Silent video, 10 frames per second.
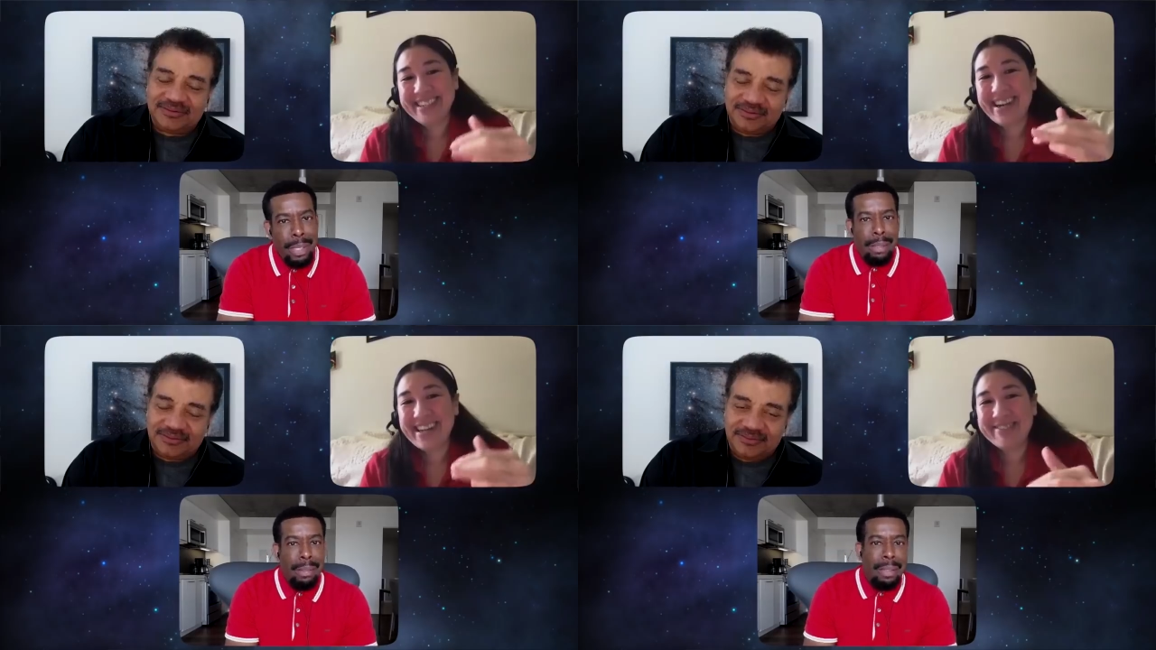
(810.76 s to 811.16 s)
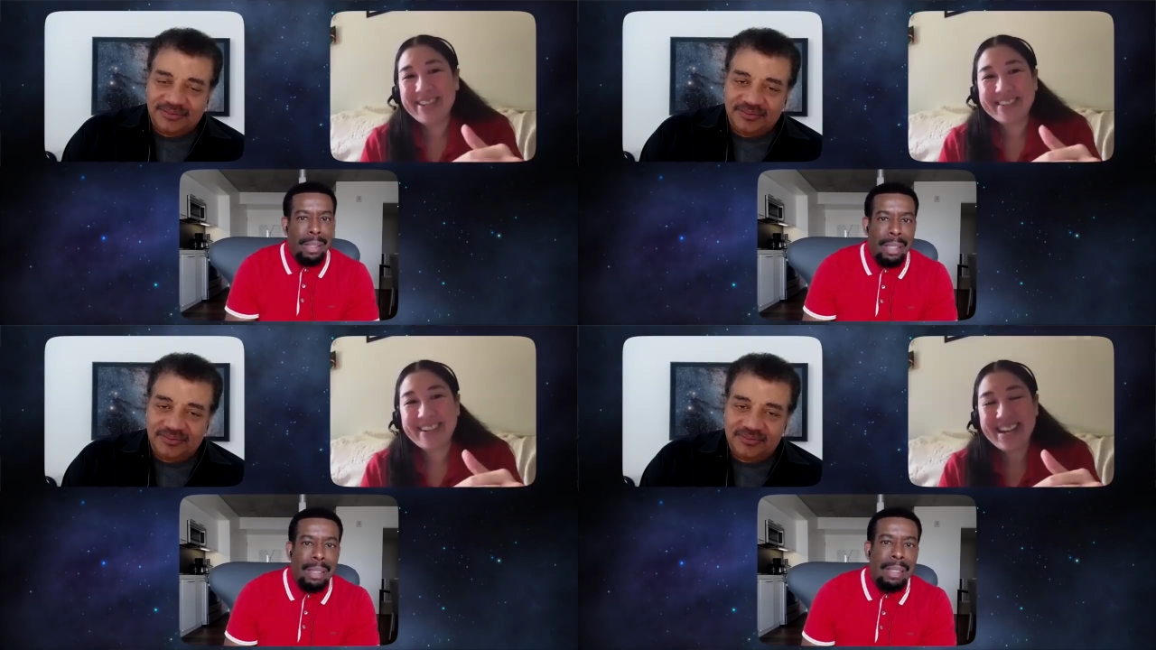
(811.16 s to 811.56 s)

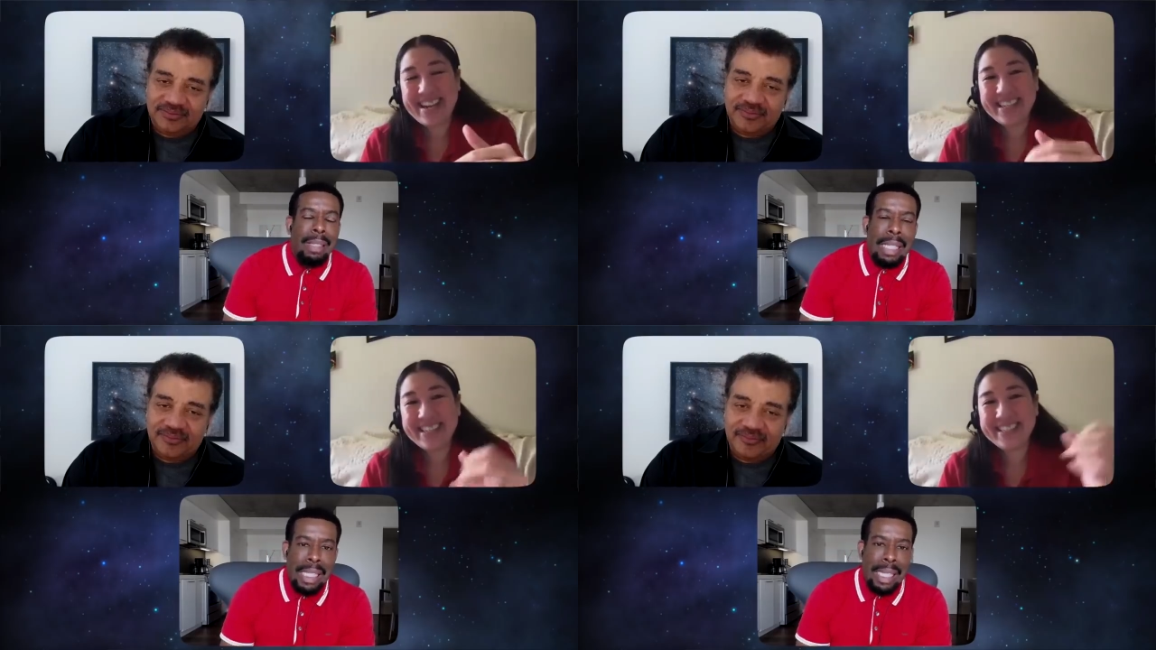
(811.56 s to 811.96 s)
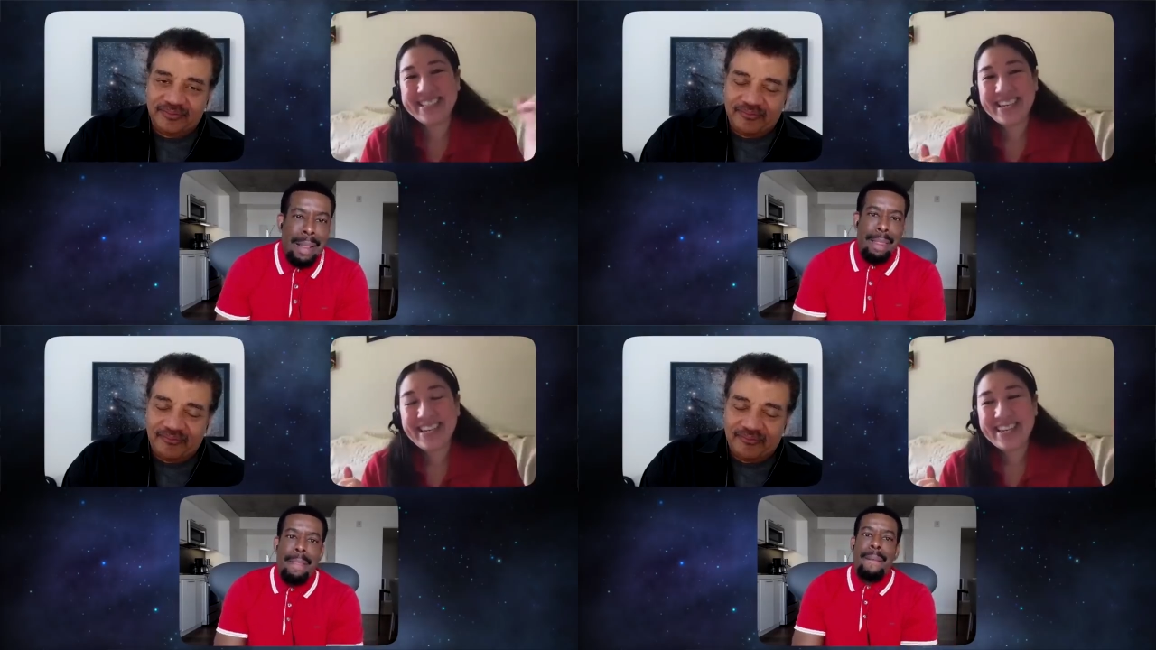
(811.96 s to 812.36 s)
Speaker 1: cosmic
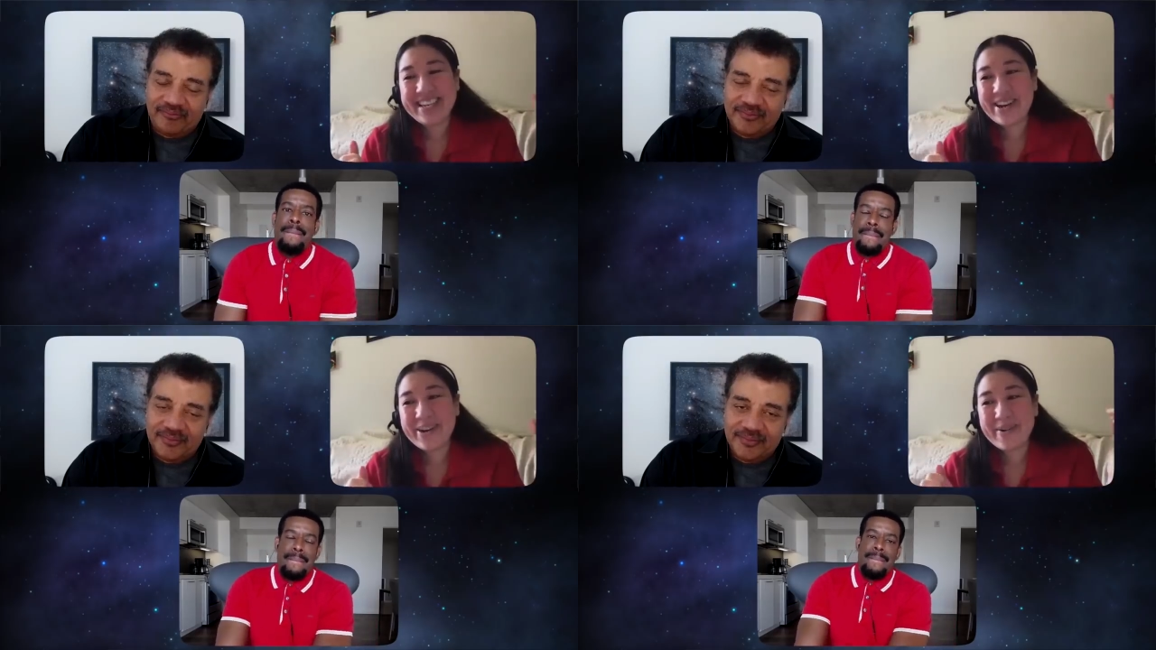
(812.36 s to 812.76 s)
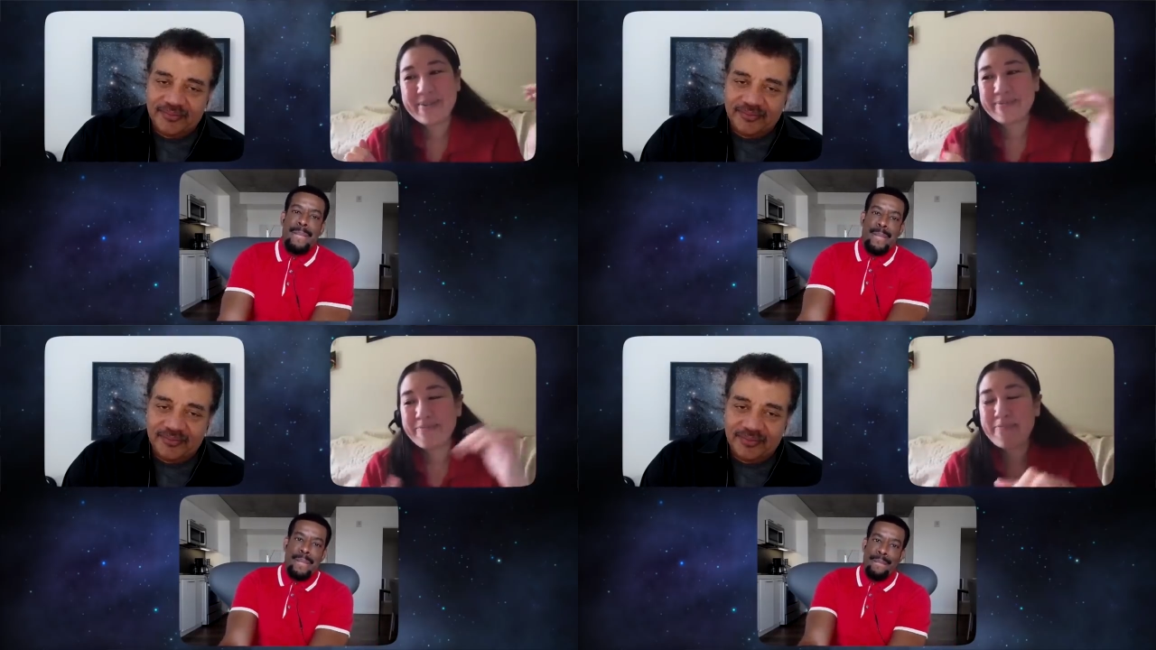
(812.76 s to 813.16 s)
rays. You know,